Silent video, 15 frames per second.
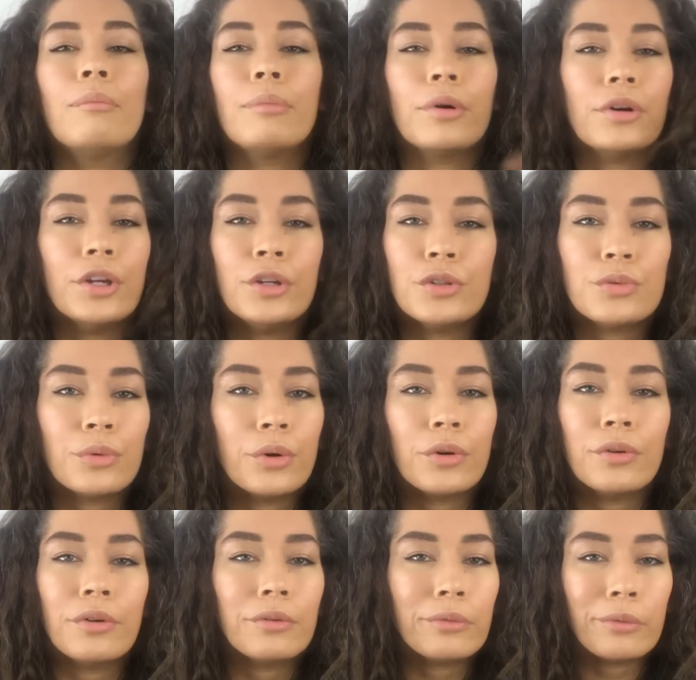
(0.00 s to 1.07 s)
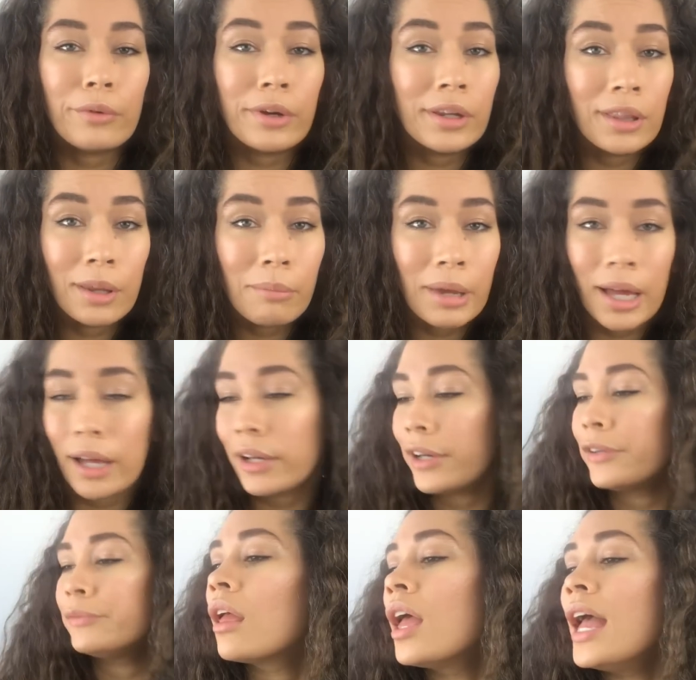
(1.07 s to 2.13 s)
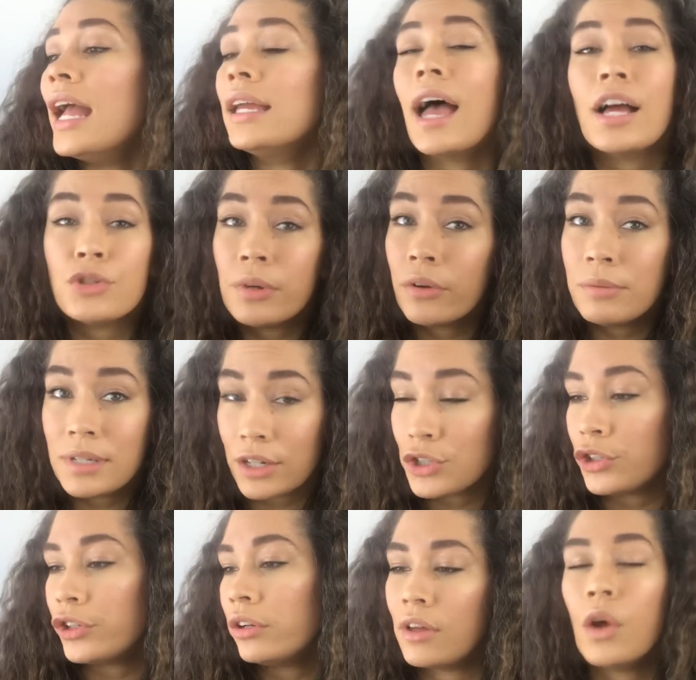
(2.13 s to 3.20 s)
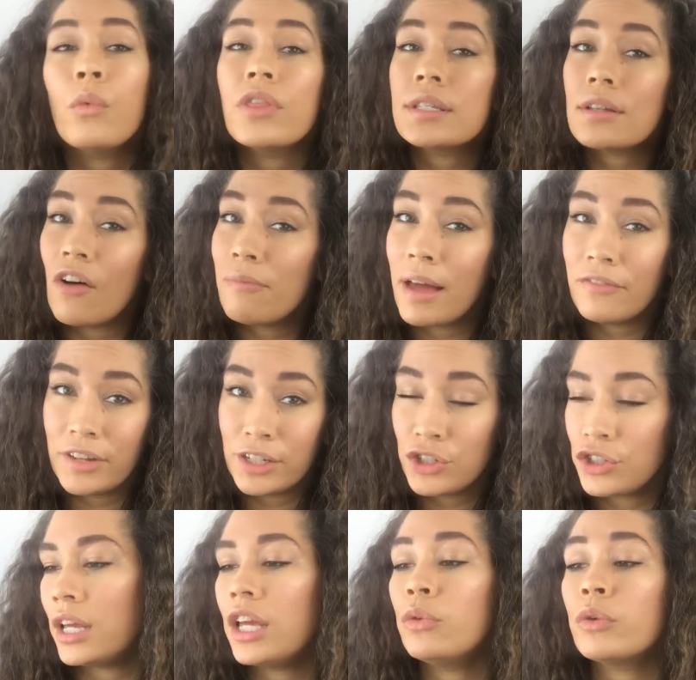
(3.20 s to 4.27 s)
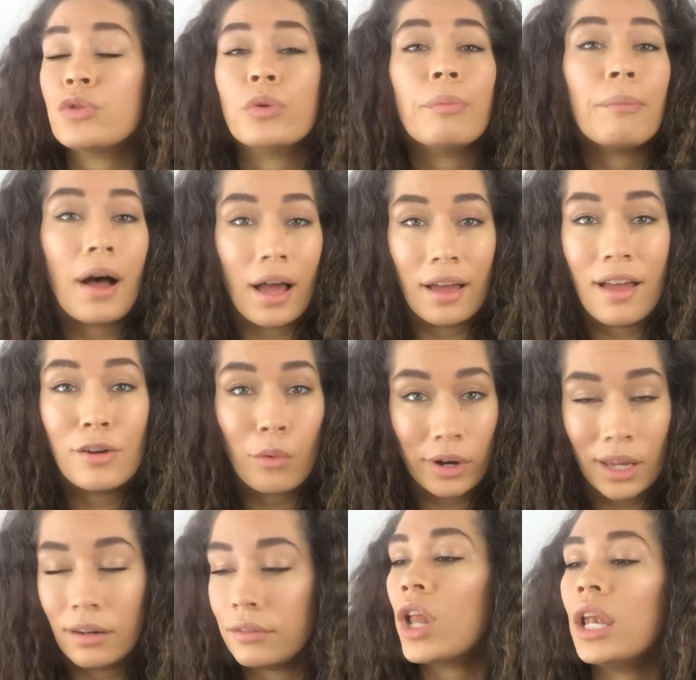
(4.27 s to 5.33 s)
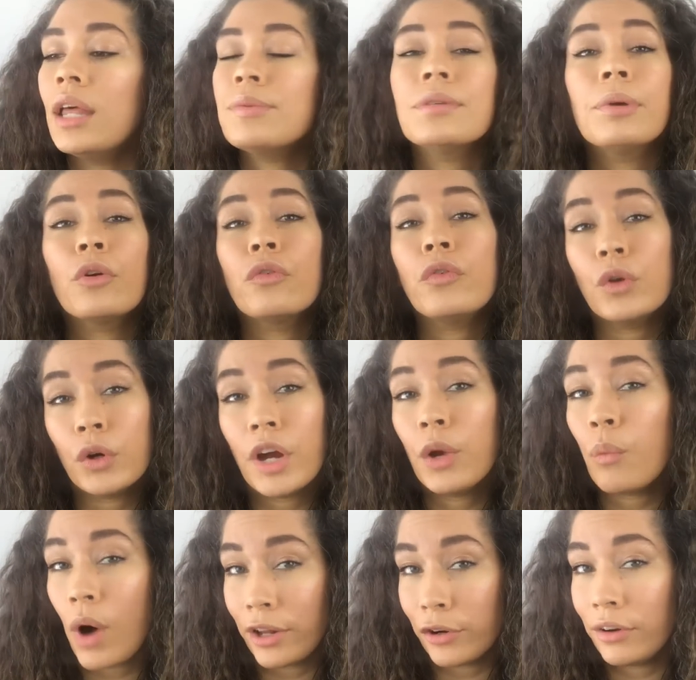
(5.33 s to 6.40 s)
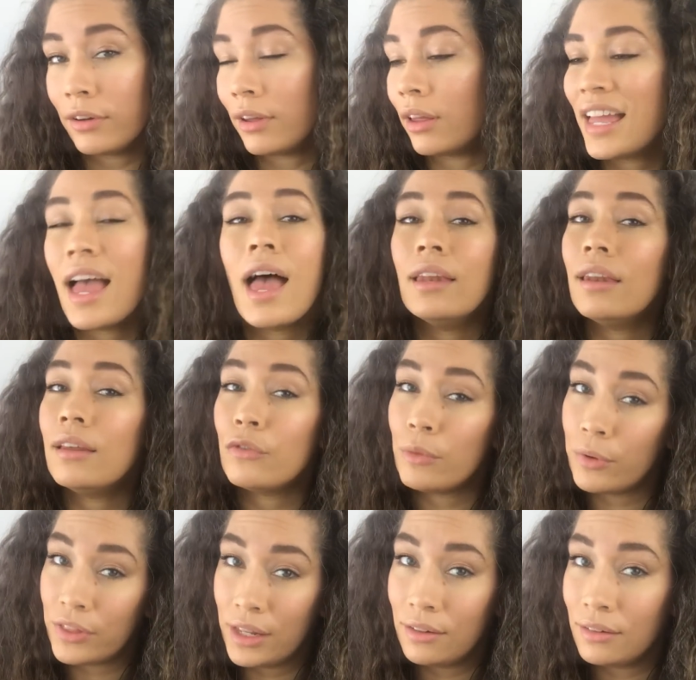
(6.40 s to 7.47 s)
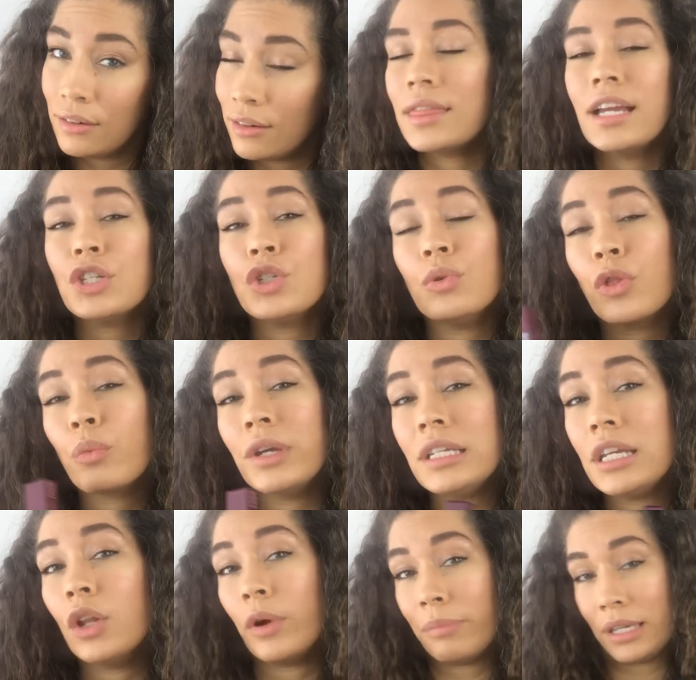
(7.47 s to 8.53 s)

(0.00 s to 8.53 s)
per usual, read in the back. A cashmere cream texture with a soft matte finish, enriched with papaya and orchid. Lips appear fuller and wider and lit from within, thanks to 3D glowing